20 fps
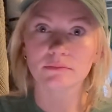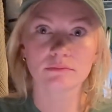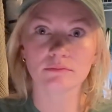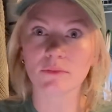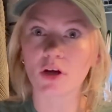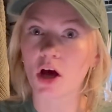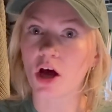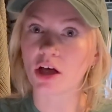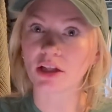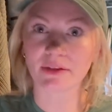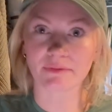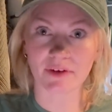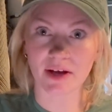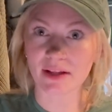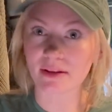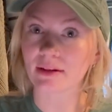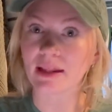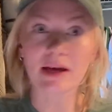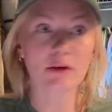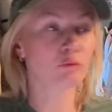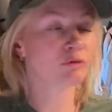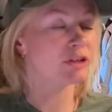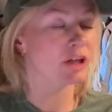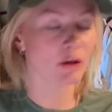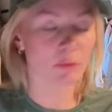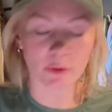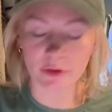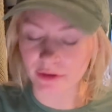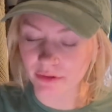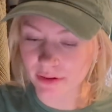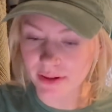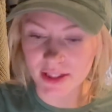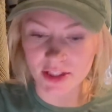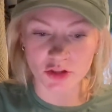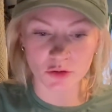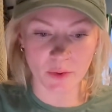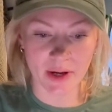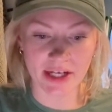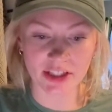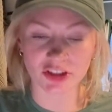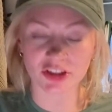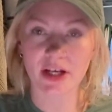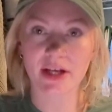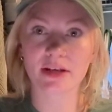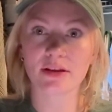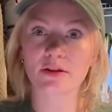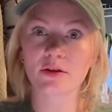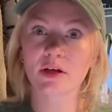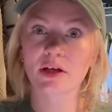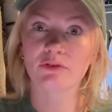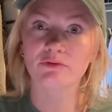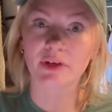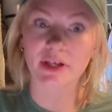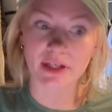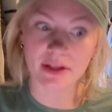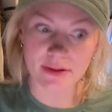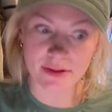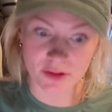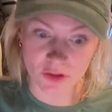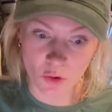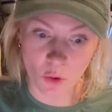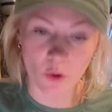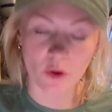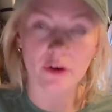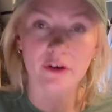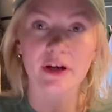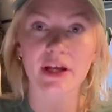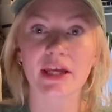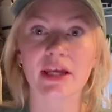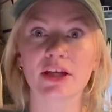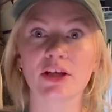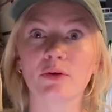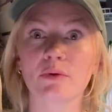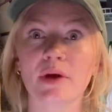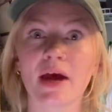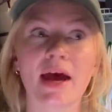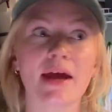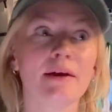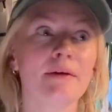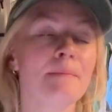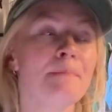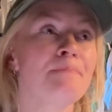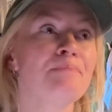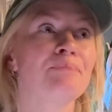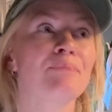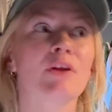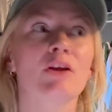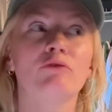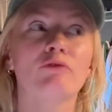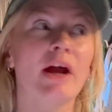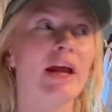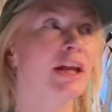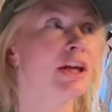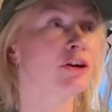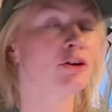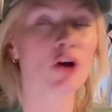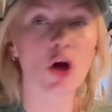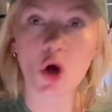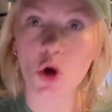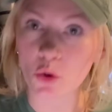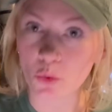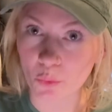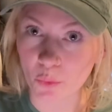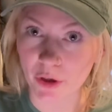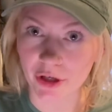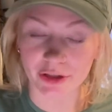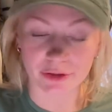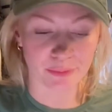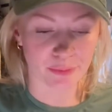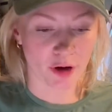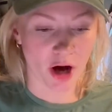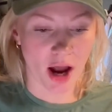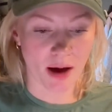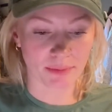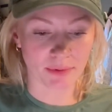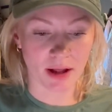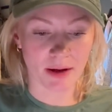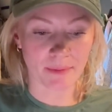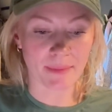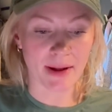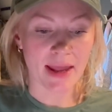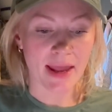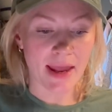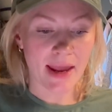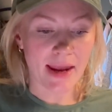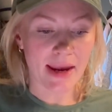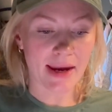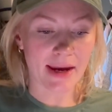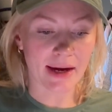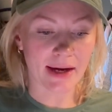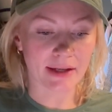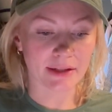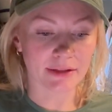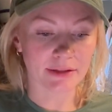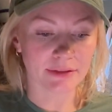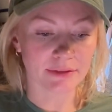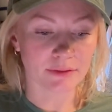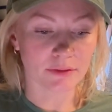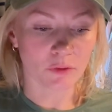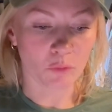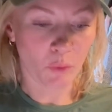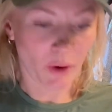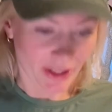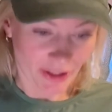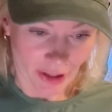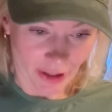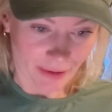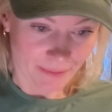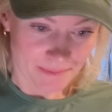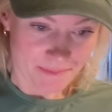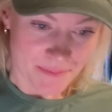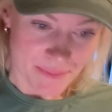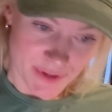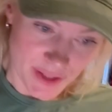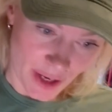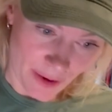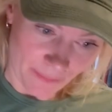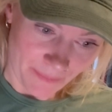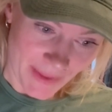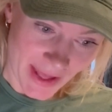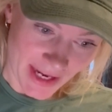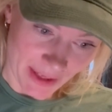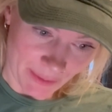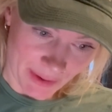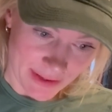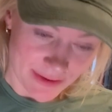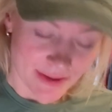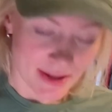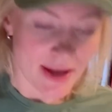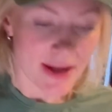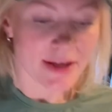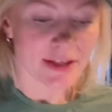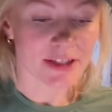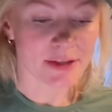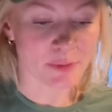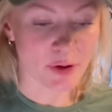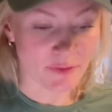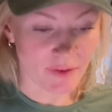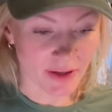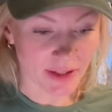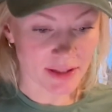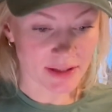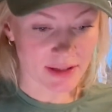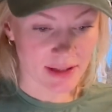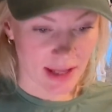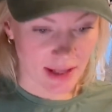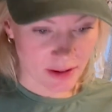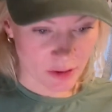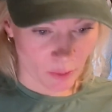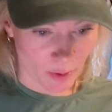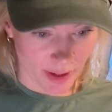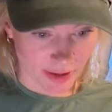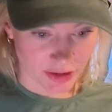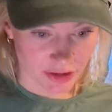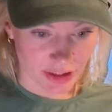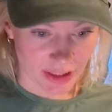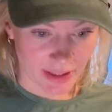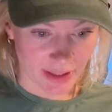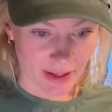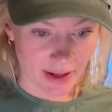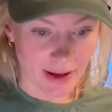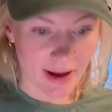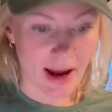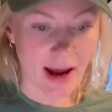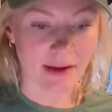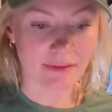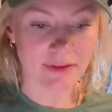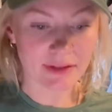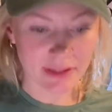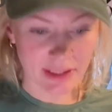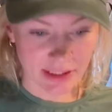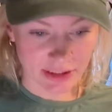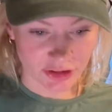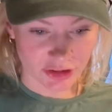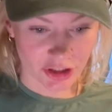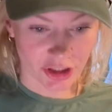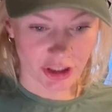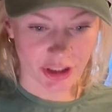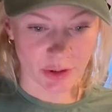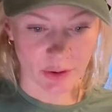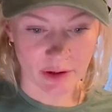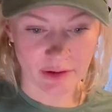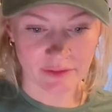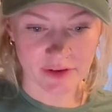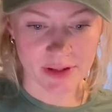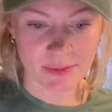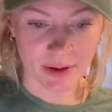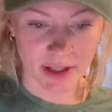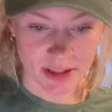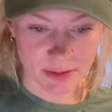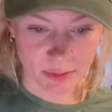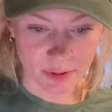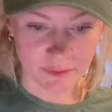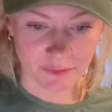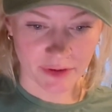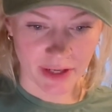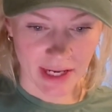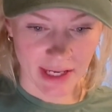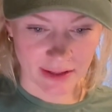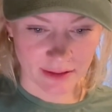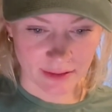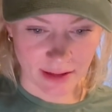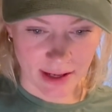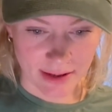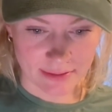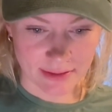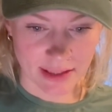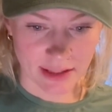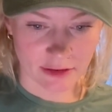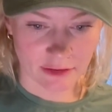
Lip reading: all different like real world situations. You can read a story, you can write your own word problem and whatnot. So anyways, to move on to the last question, as a teacher, you are responsible for analyzing and